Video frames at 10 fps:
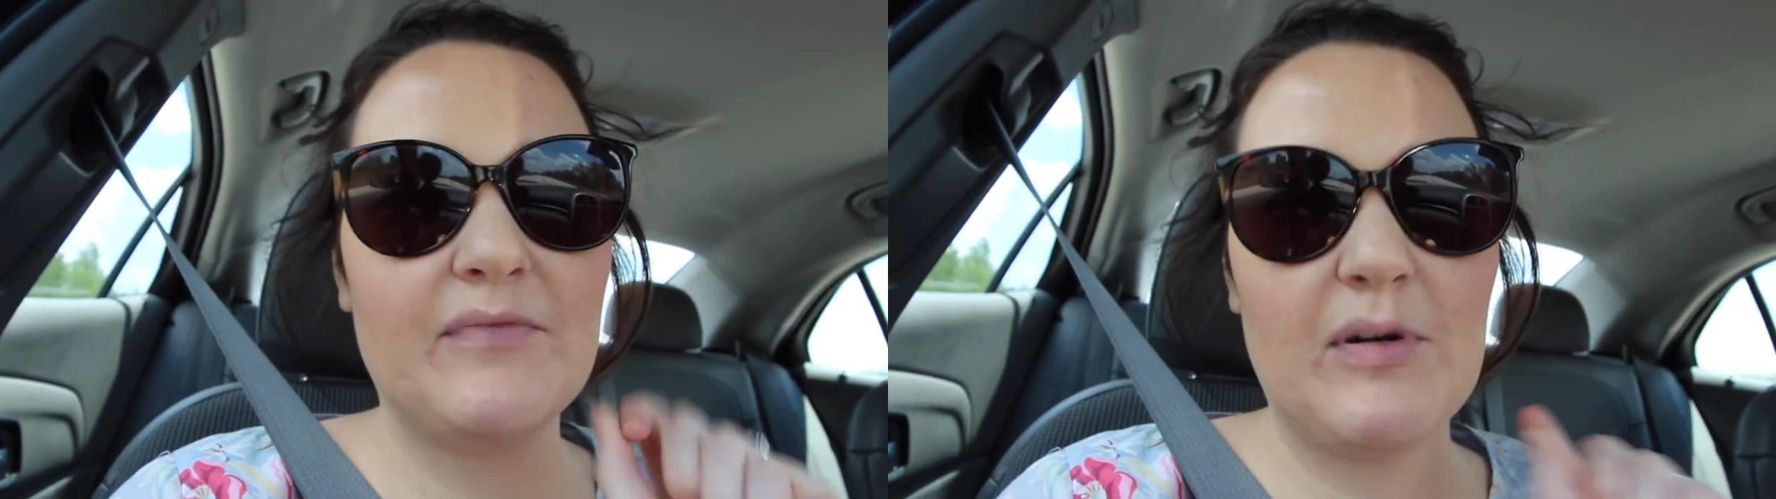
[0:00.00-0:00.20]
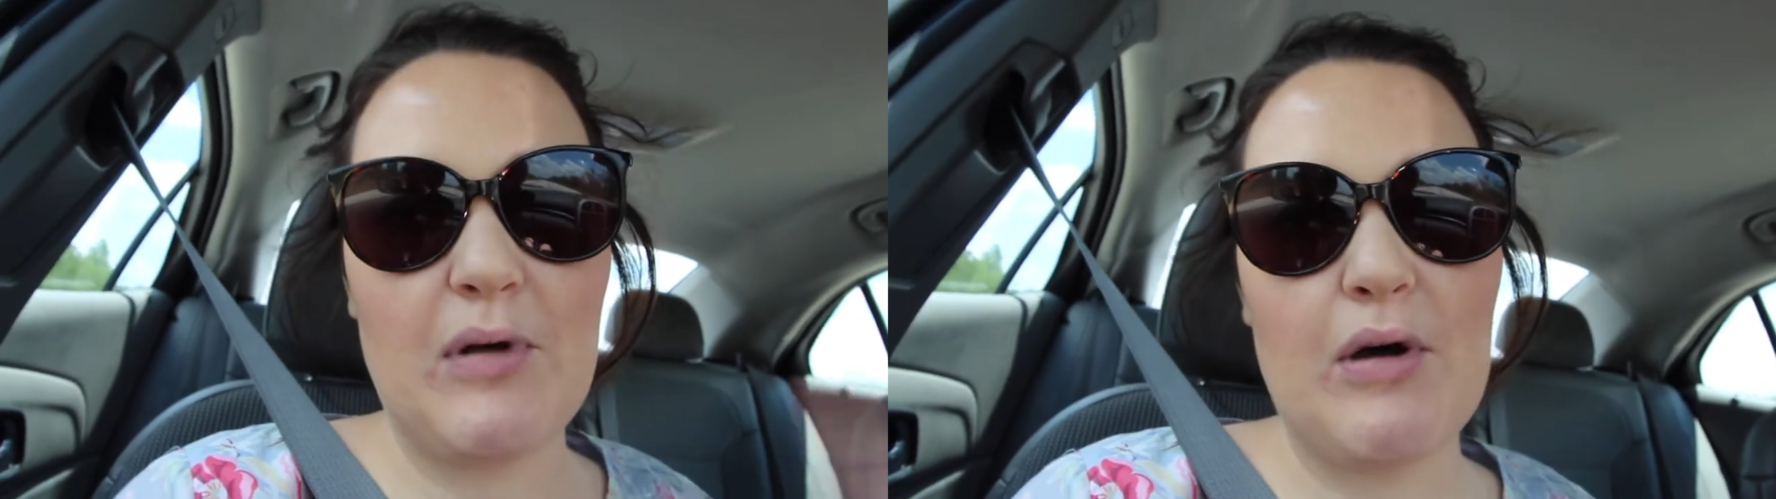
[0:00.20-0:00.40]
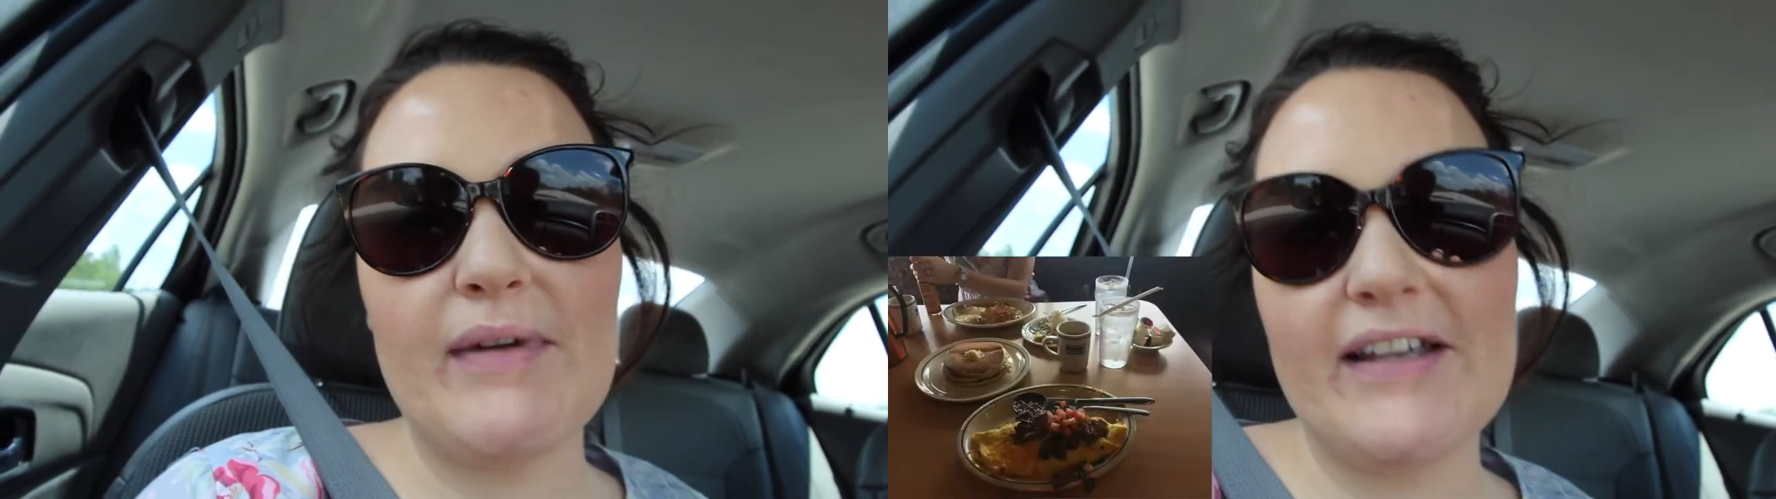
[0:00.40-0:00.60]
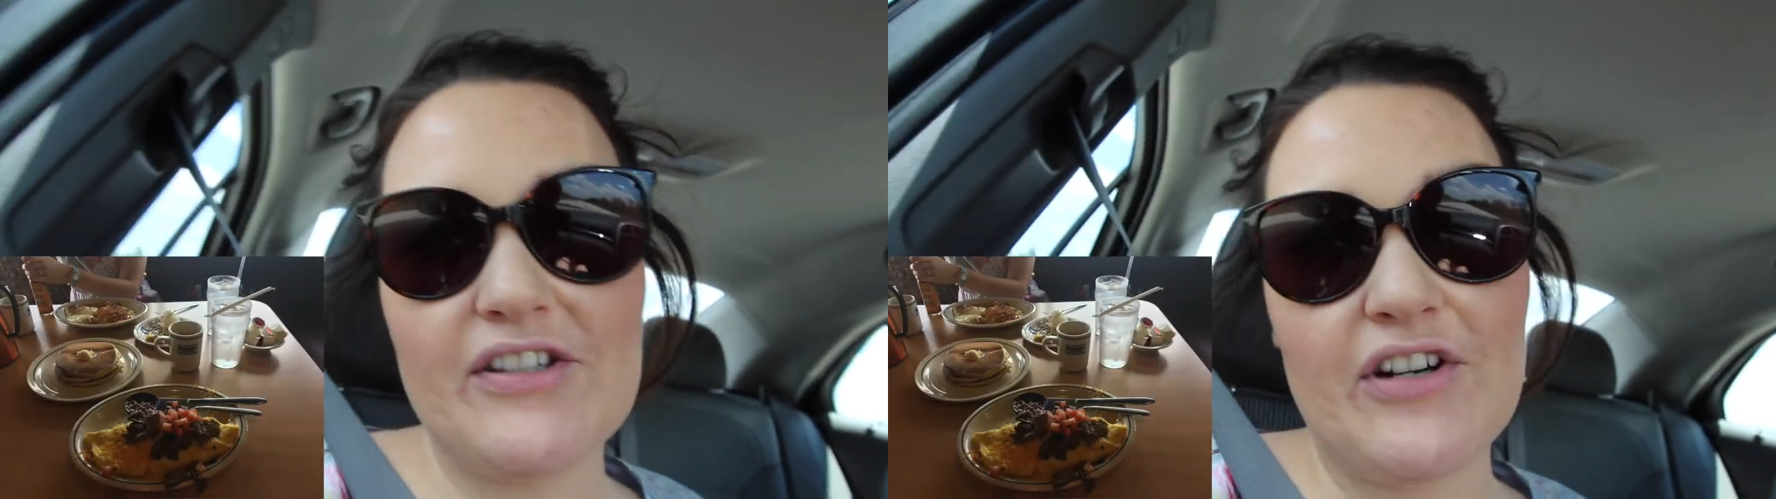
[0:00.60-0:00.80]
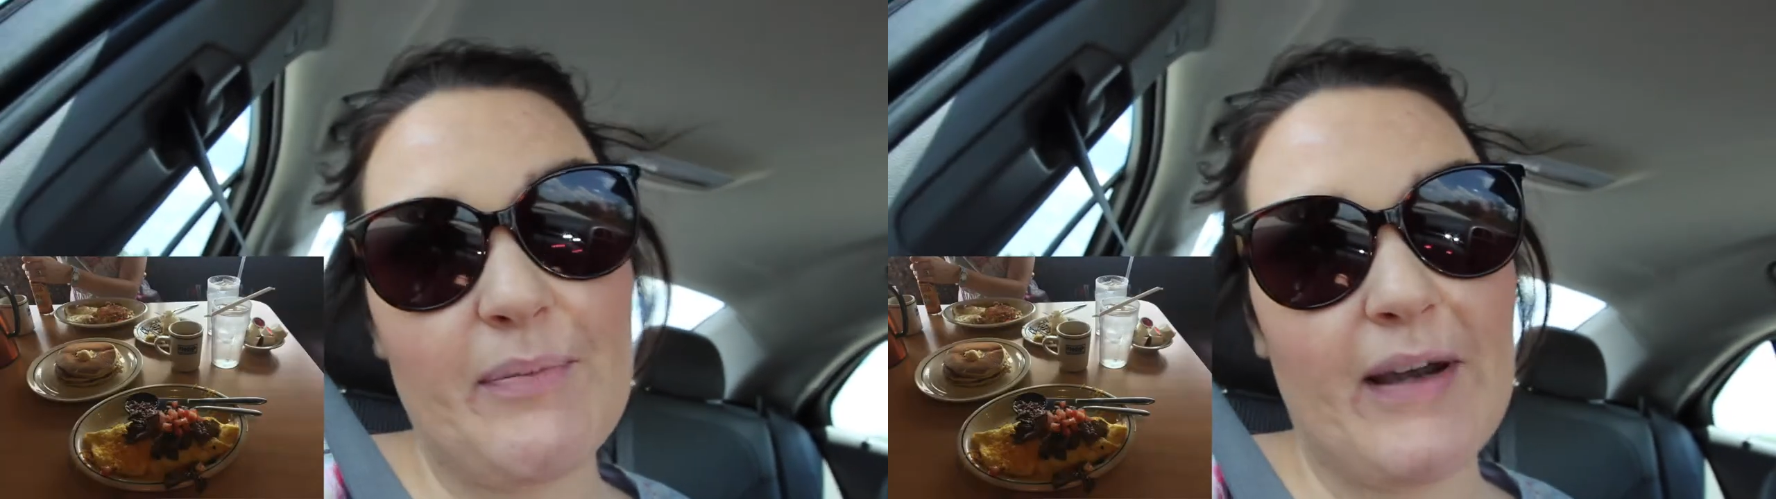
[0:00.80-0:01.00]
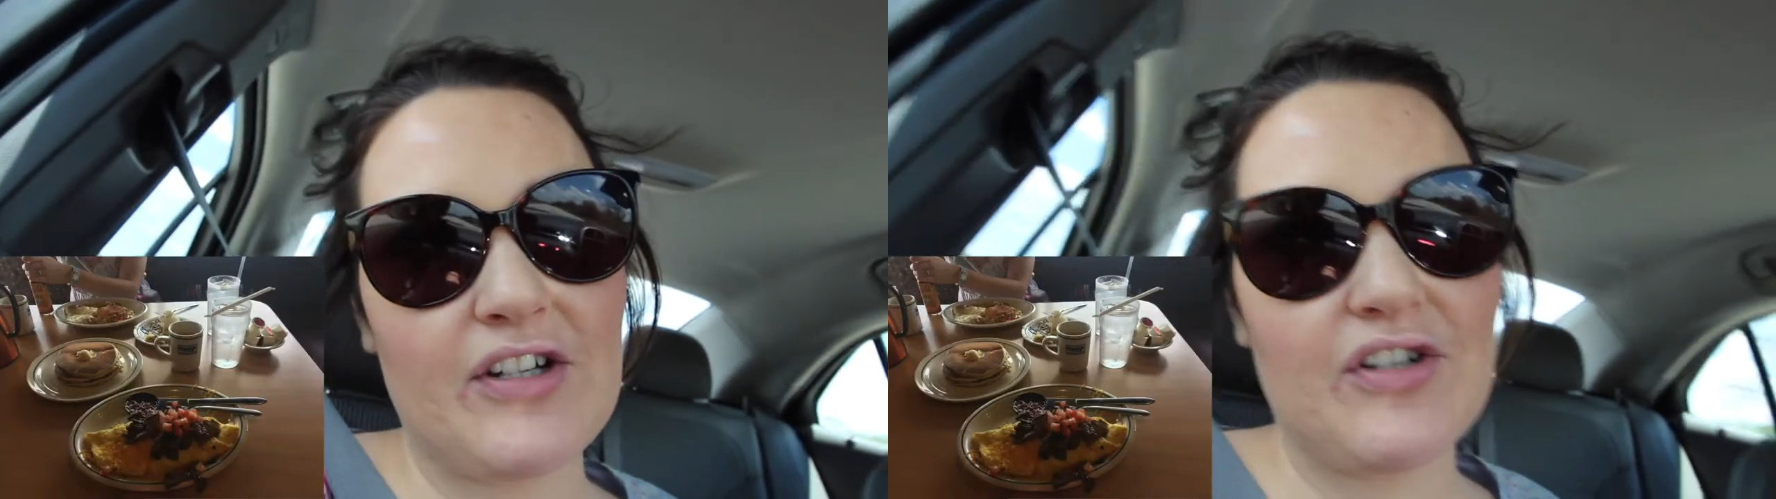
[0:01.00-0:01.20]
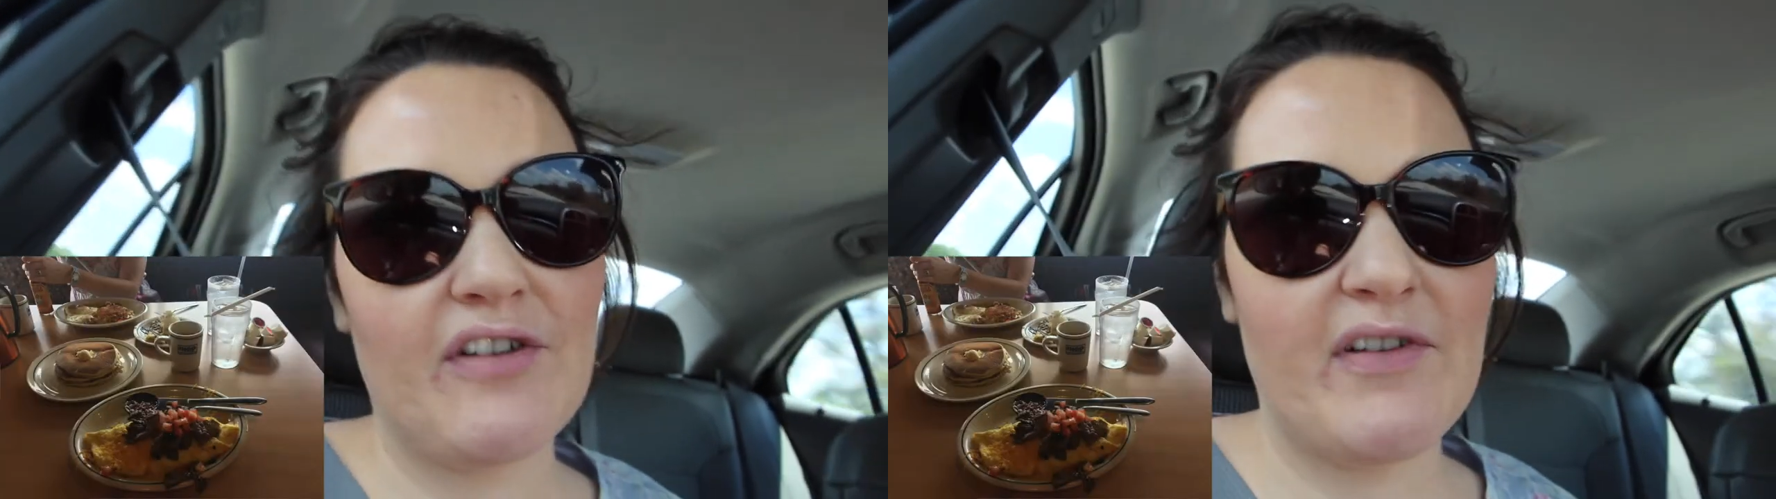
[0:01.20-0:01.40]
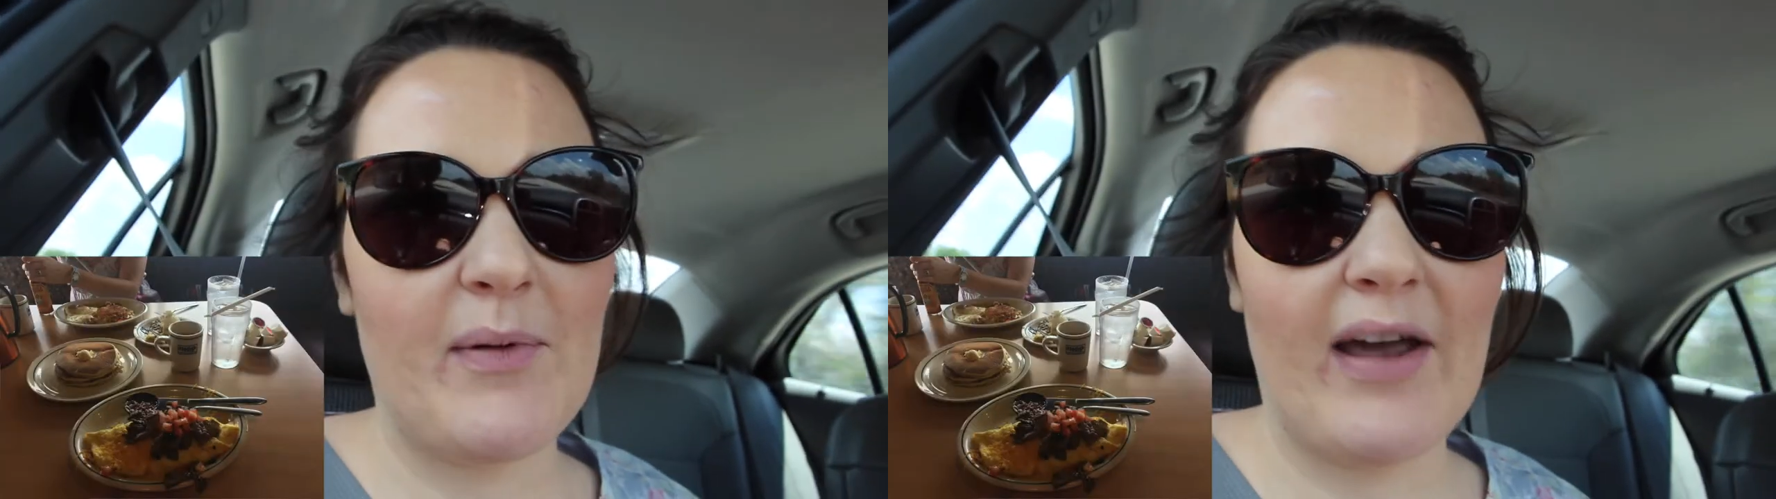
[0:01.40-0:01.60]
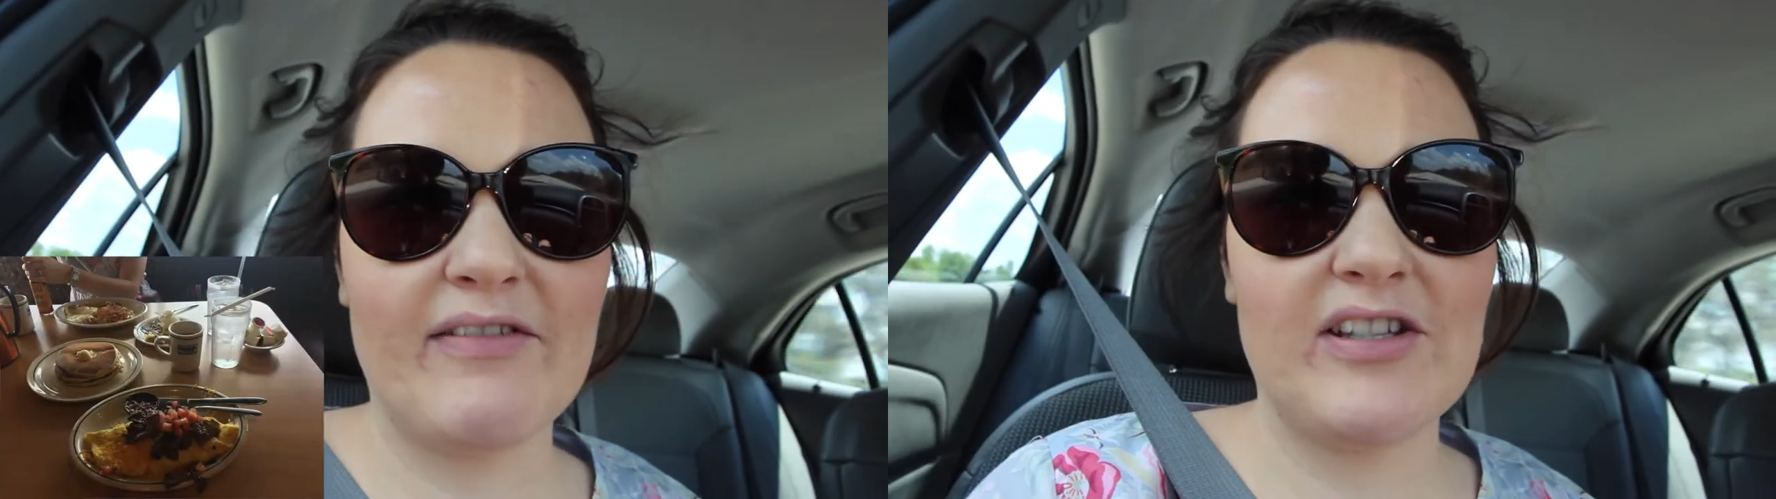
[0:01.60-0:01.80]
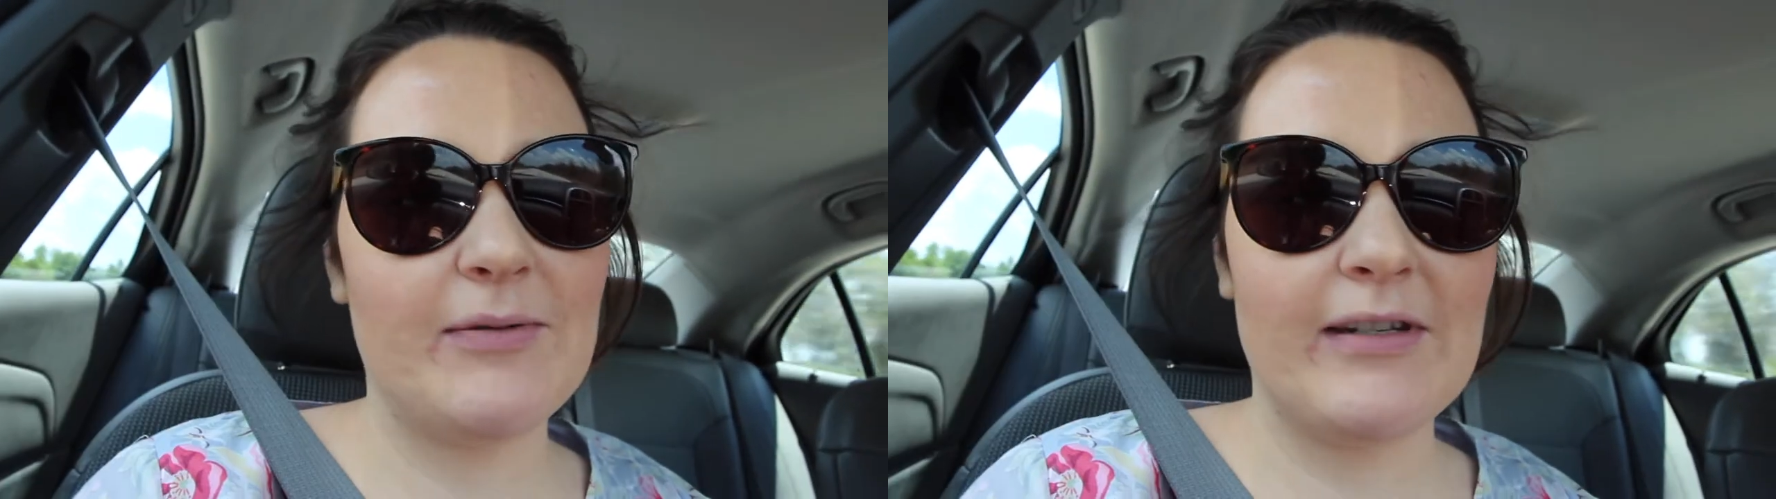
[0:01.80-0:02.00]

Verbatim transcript: We'll probably insert a picture of our breakfast.